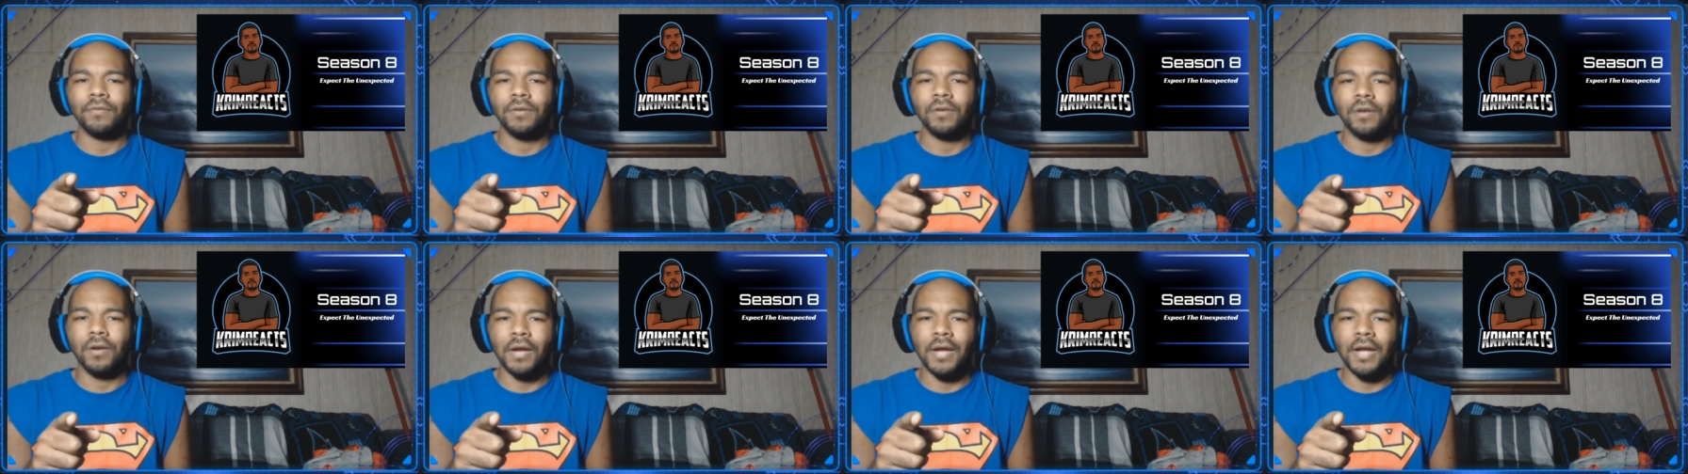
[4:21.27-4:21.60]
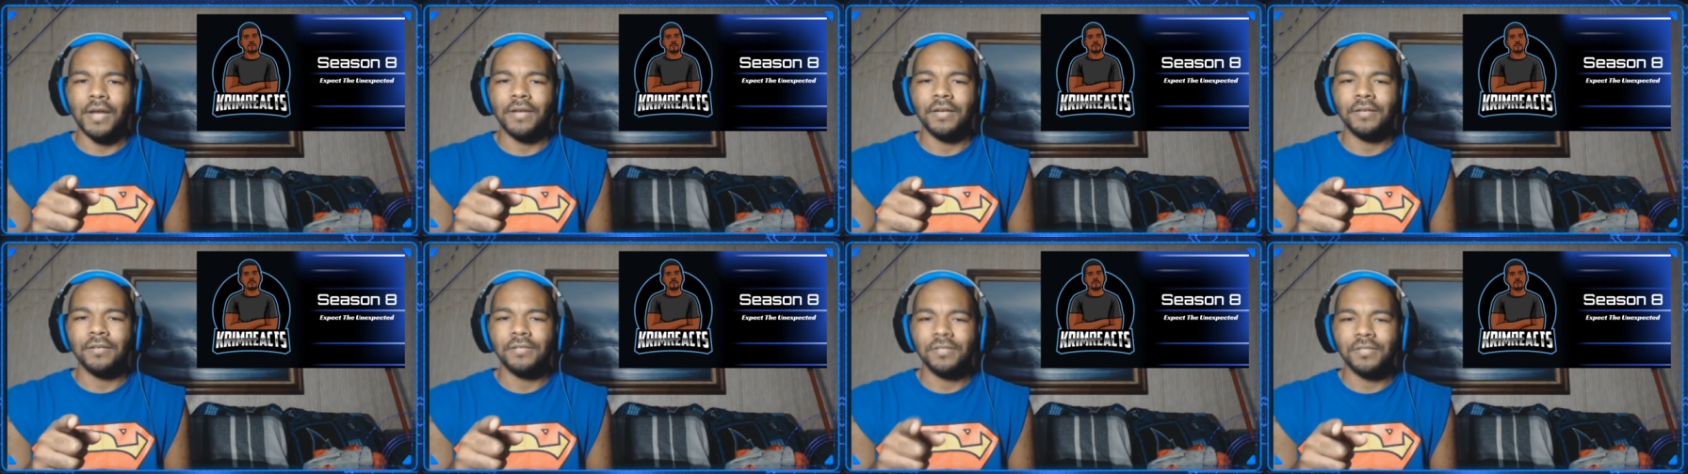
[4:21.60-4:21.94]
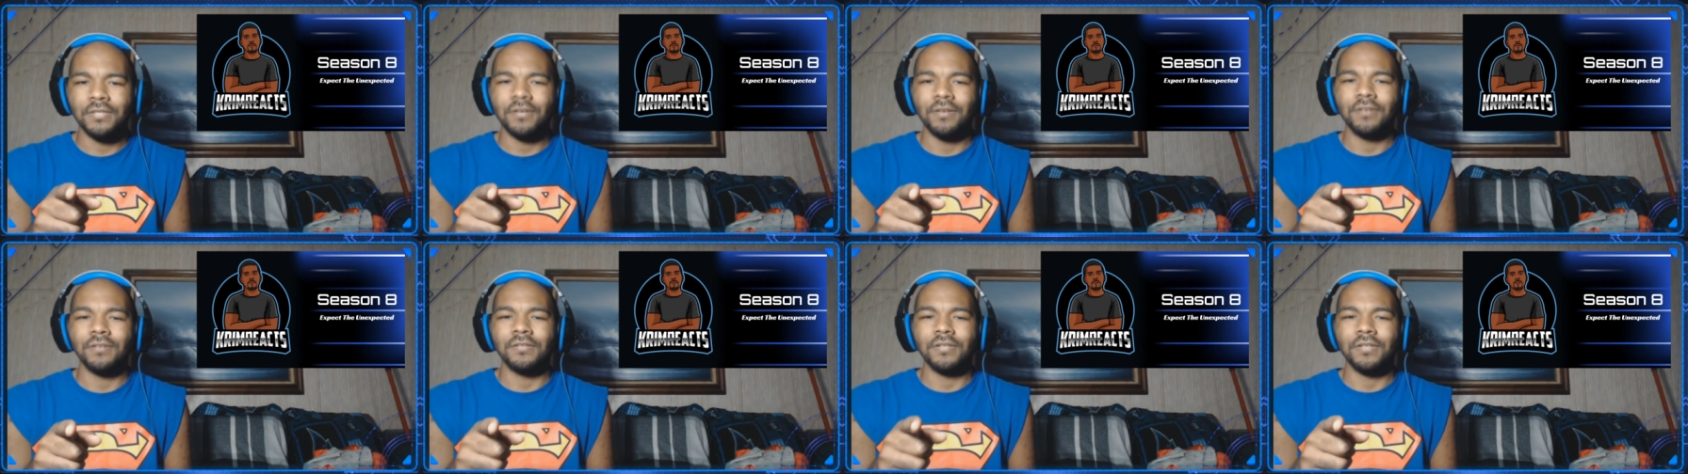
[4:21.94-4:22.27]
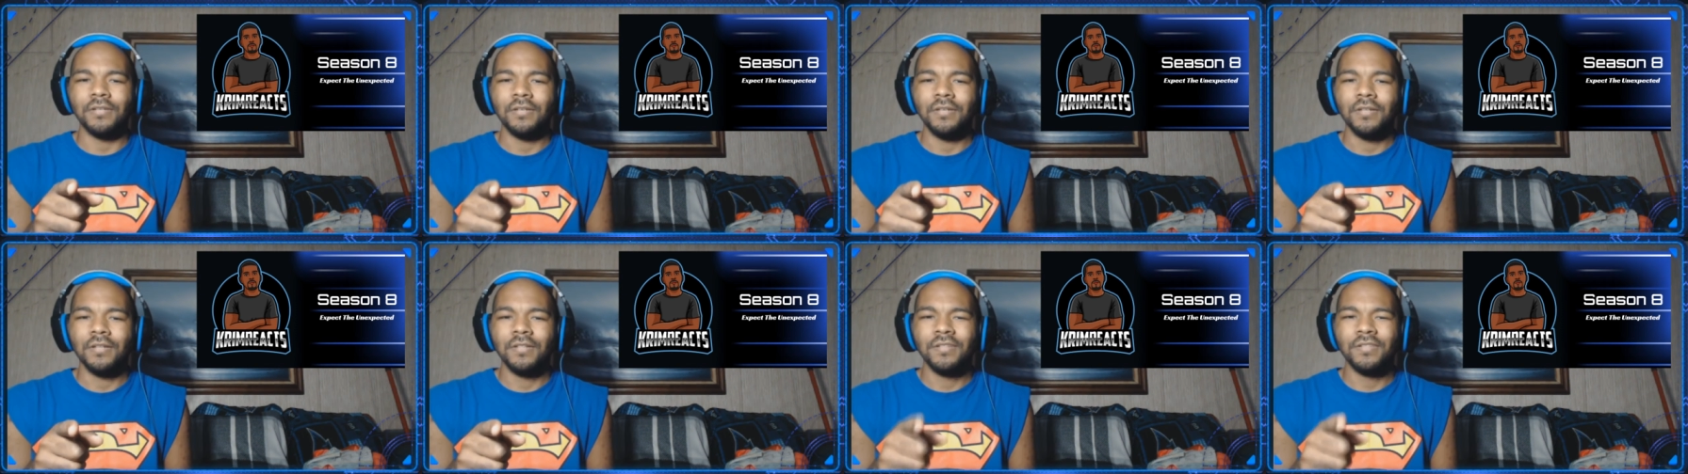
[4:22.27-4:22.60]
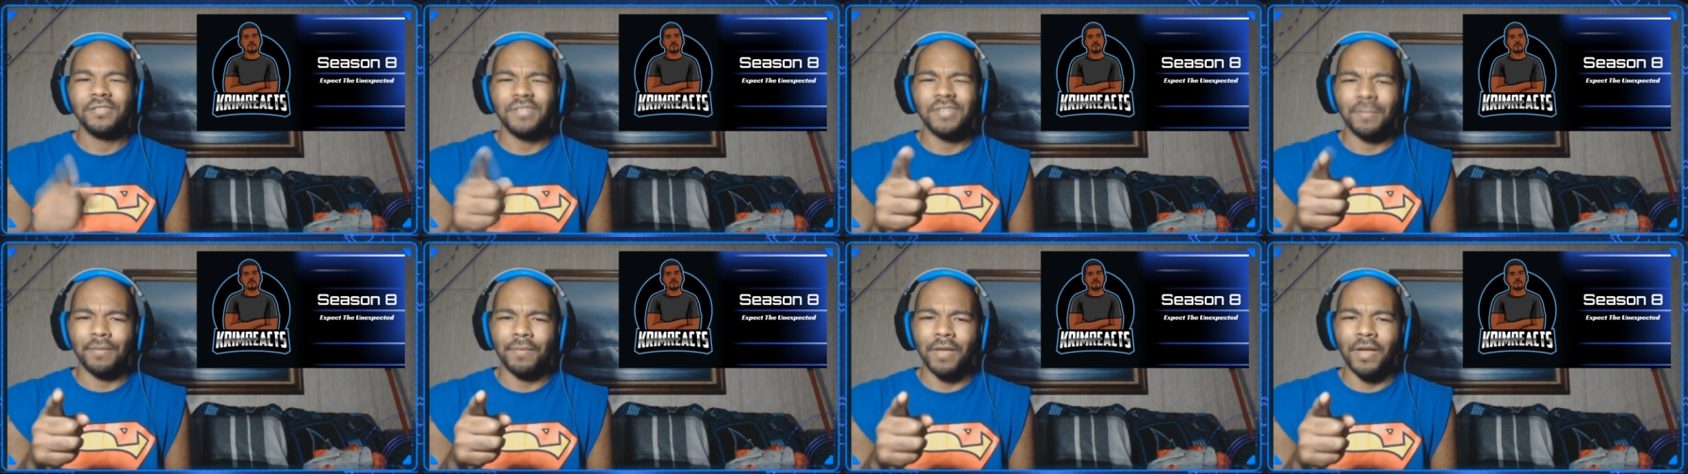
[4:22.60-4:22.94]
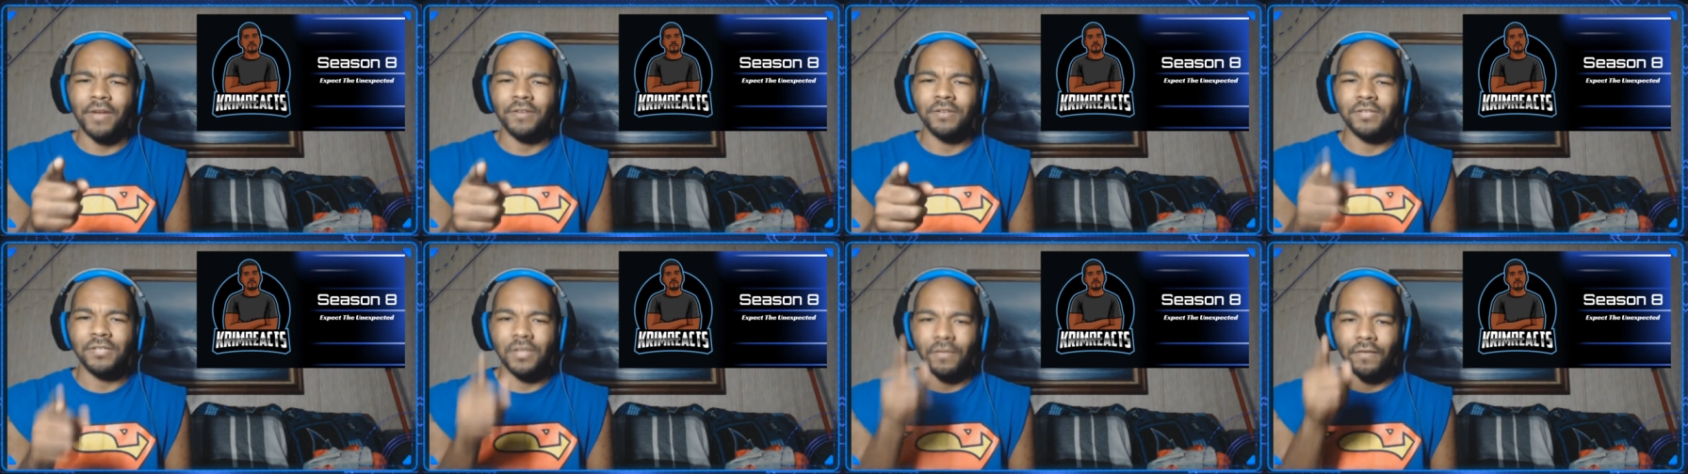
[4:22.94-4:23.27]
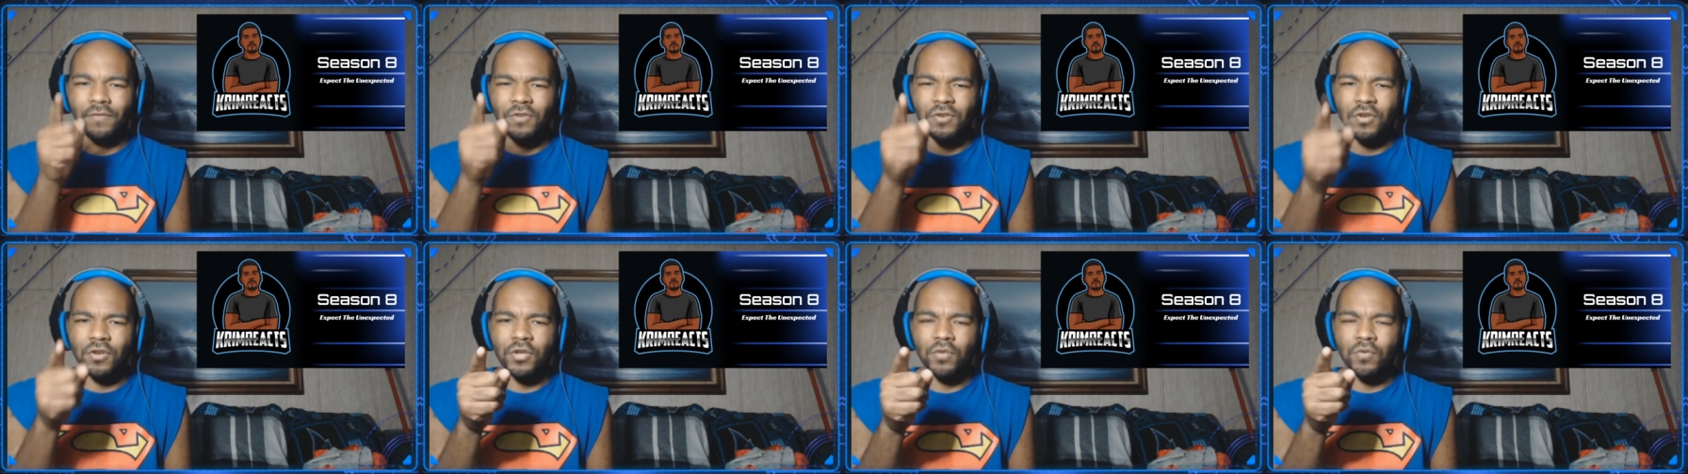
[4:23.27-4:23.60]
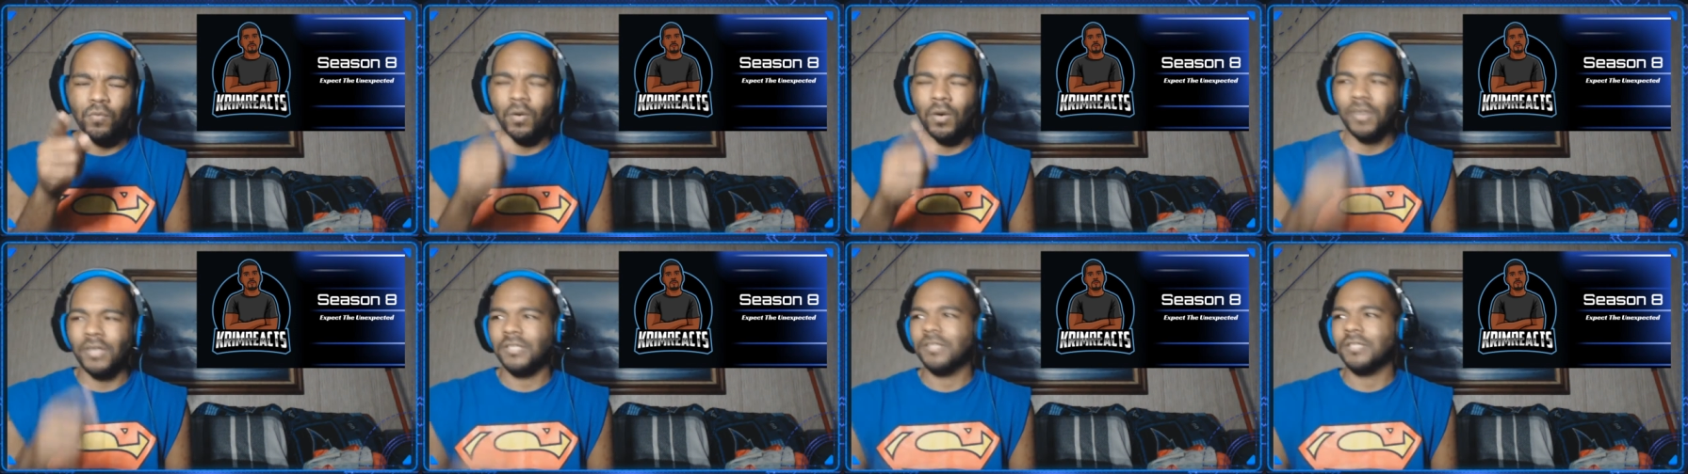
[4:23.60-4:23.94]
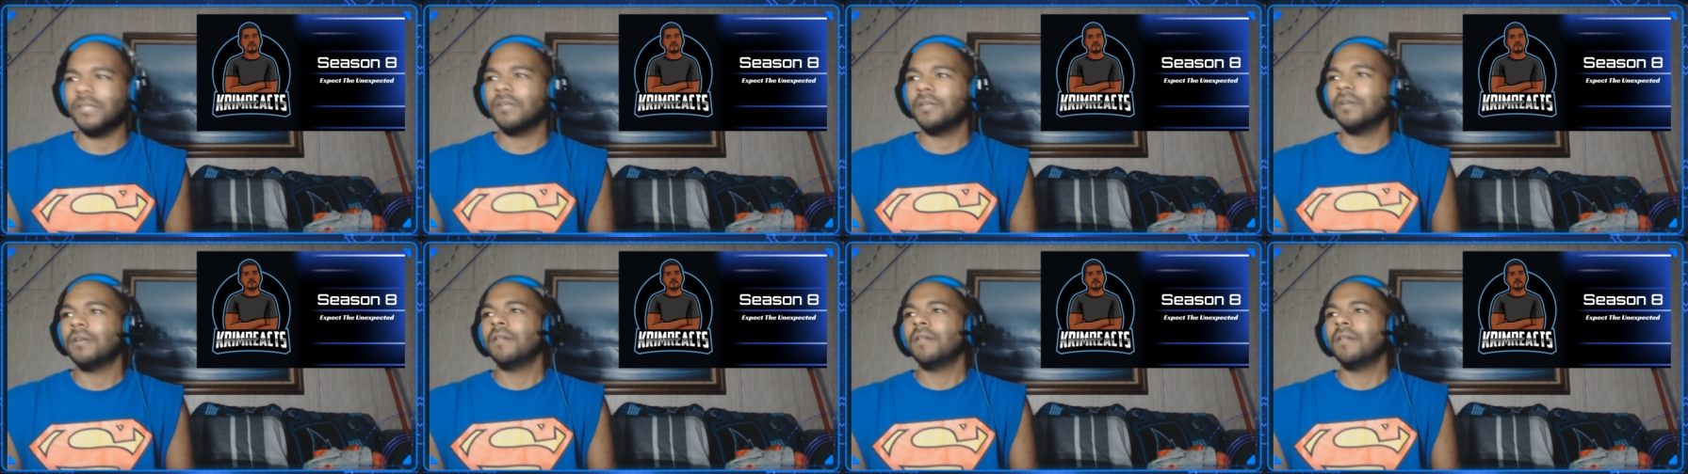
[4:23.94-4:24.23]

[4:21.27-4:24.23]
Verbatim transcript: All right? Seriously. Stop lying to yourself. You know you watched it.